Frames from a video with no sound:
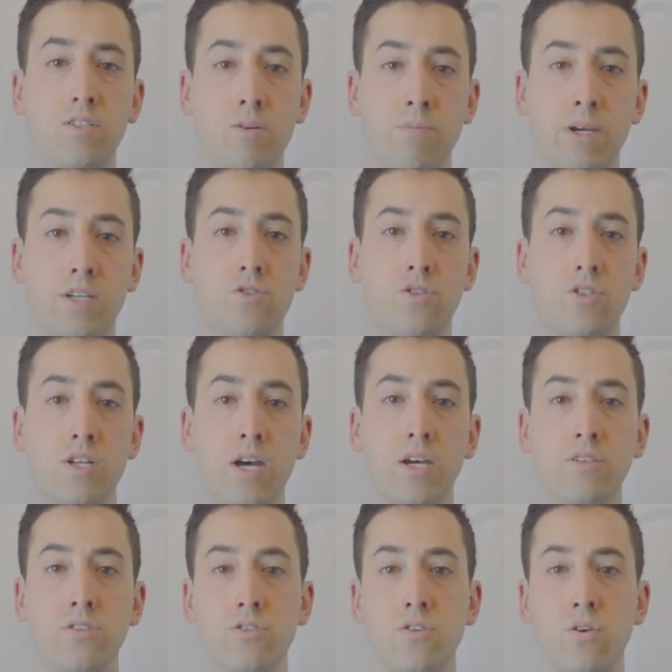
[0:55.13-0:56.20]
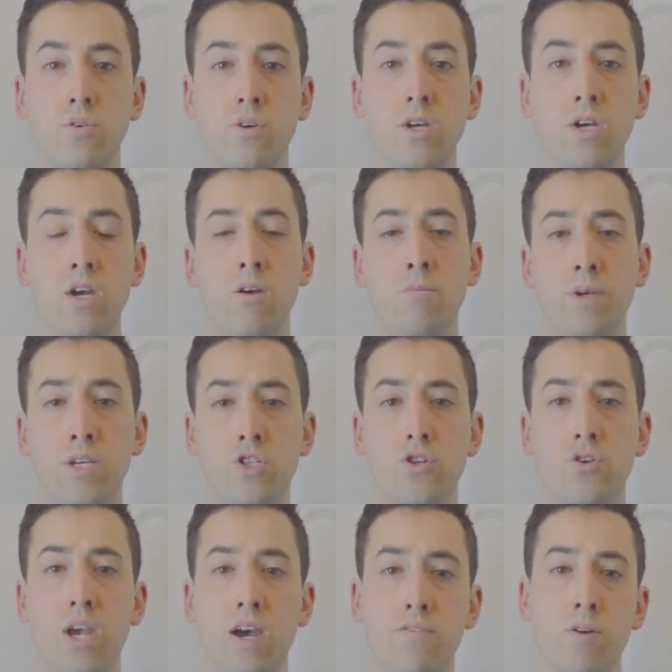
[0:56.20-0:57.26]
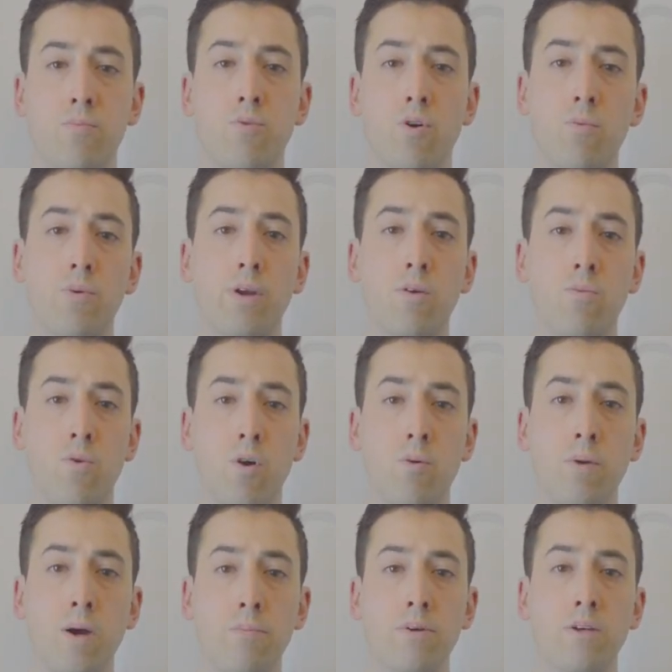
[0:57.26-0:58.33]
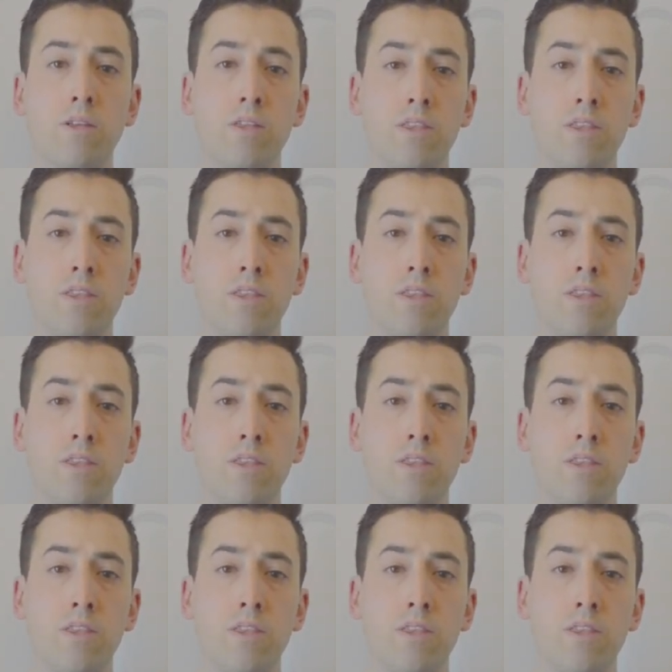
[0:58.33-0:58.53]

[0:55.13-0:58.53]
some exercise, so make sure you have an appropriate warm-up.